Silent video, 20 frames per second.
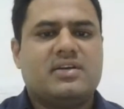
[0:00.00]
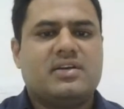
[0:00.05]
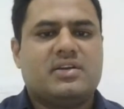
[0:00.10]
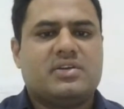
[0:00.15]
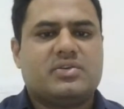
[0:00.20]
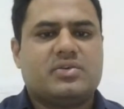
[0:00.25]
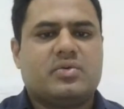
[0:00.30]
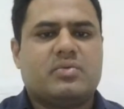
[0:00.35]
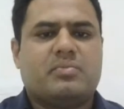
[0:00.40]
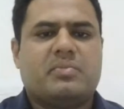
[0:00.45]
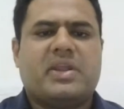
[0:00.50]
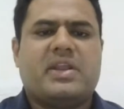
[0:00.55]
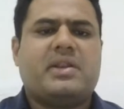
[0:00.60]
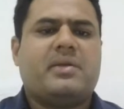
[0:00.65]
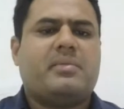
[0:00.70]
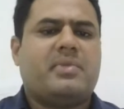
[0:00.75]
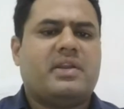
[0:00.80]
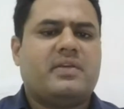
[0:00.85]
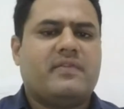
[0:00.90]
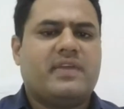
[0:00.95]
So
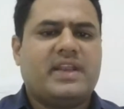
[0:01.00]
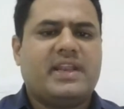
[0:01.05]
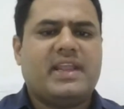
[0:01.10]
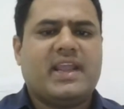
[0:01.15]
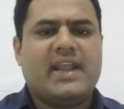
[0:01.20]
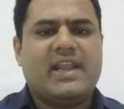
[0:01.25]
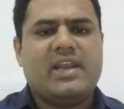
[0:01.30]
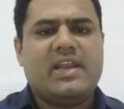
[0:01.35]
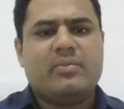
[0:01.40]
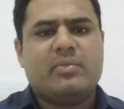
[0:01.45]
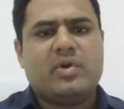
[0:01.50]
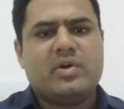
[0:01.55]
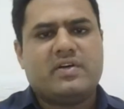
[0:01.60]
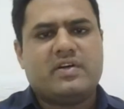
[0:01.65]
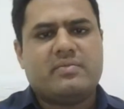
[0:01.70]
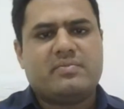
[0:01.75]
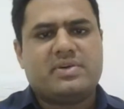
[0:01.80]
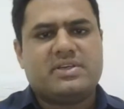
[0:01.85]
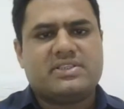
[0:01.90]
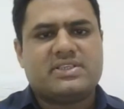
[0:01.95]
very, very highly
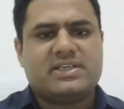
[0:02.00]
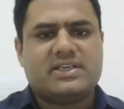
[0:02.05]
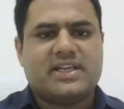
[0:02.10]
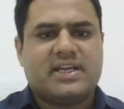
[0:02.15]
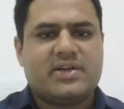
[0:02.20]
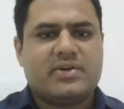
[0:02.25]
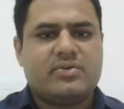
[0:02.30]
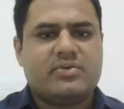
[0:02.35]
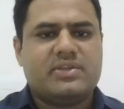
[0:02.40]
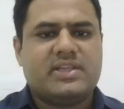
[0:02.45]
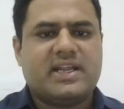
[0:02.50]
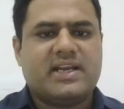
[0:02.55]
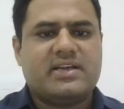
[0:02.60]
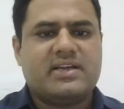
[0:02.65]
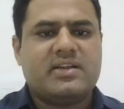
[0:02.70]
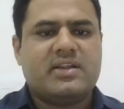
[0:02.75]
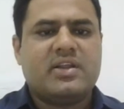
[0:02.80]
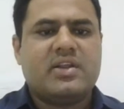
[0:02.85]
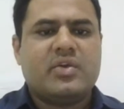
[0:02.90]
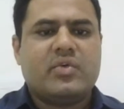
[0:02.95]
motivated person can do
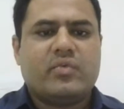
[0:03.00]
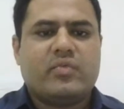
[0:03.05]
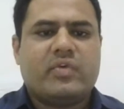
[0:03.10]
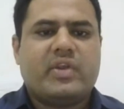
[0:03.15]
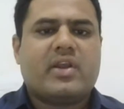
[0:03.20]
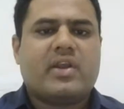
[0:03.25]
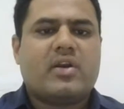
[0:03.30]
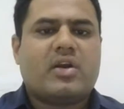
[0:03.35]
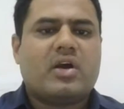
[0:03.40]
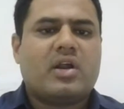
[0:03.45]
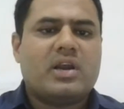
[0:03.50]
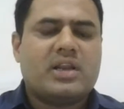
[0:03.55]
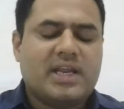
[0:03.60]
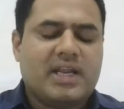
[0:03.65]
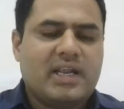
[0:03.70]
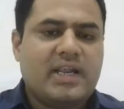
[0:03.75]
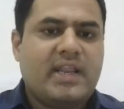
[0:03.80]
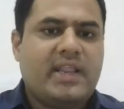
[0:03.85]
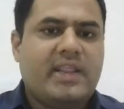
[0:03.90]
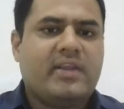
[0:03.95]
that. We are all
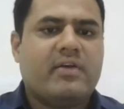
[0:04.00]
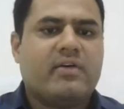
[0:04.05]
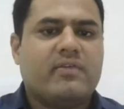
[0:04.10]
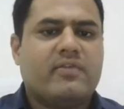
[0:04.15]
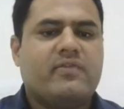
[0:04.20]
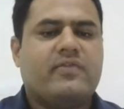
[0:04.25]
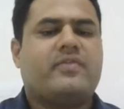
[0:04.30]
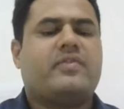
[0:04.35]
guilty of,